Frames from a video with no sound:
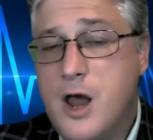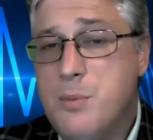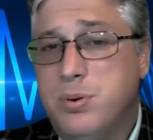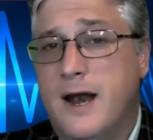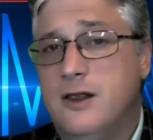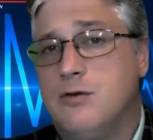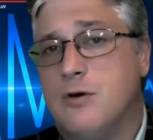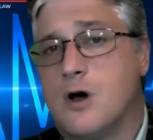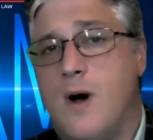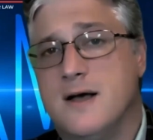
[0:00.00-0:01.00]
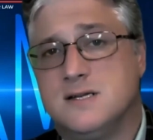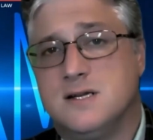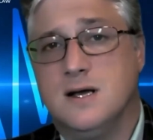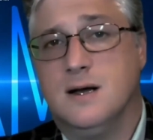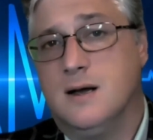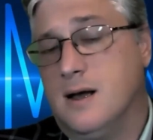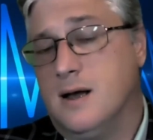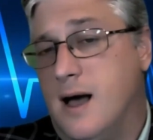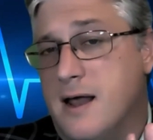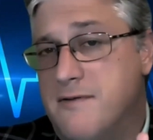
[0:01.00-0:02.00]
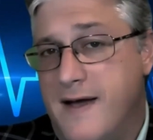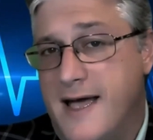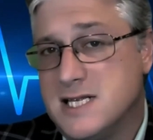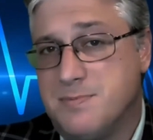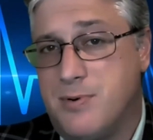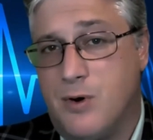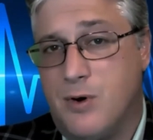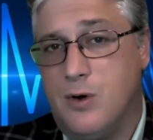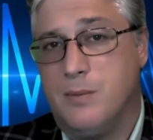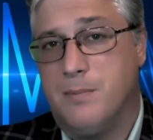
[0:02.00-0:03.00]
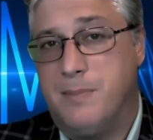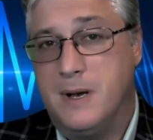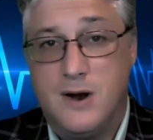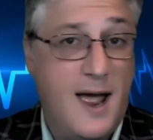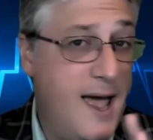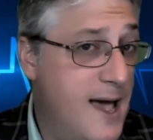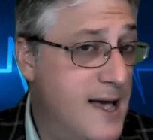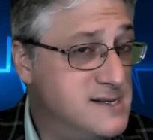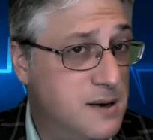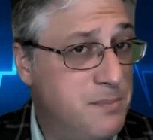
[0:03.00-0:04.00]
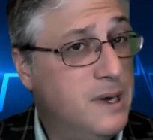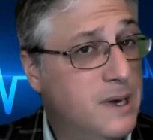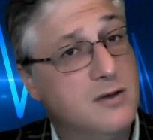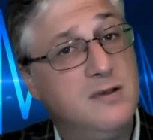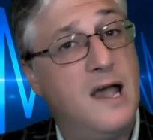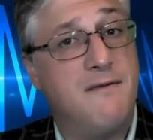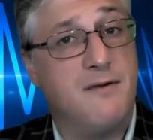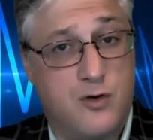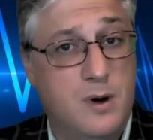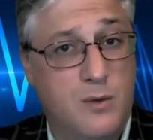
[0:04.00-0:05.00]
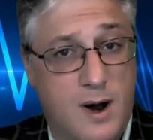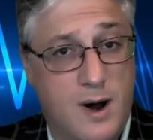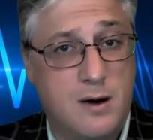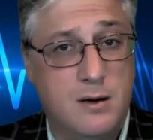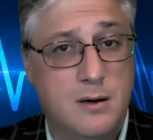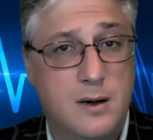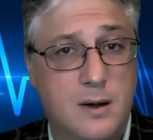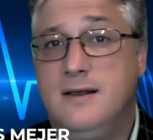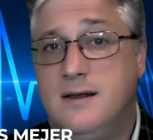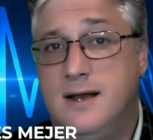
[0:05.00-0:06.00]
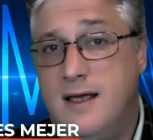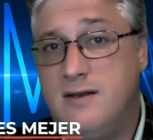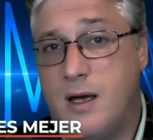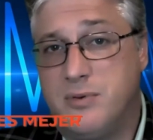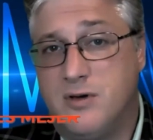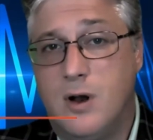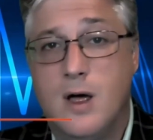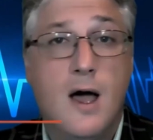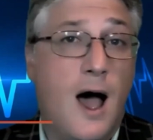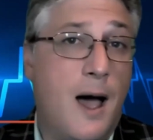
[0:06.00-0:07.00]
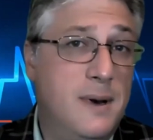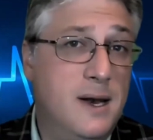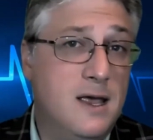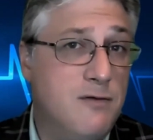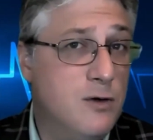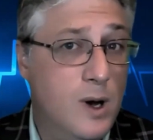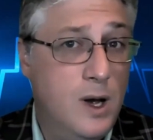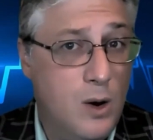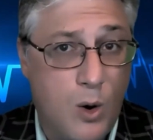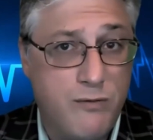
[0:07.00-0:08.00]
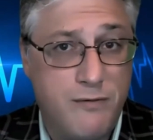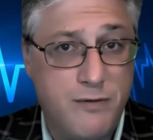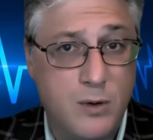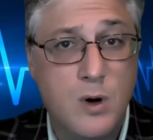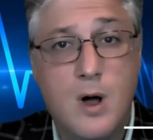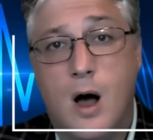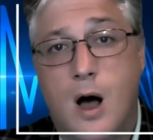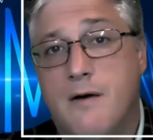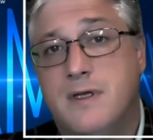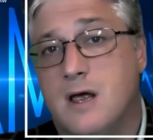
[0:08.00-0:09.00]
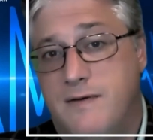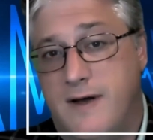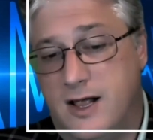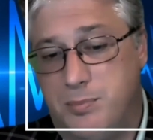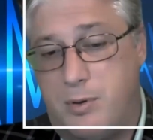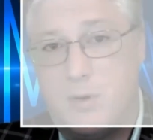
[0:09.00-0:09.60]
Are you planning to request advanced parole, but you're hesitant because you have a criminal record? In today's episode, I'm going to give you an overview of the advanced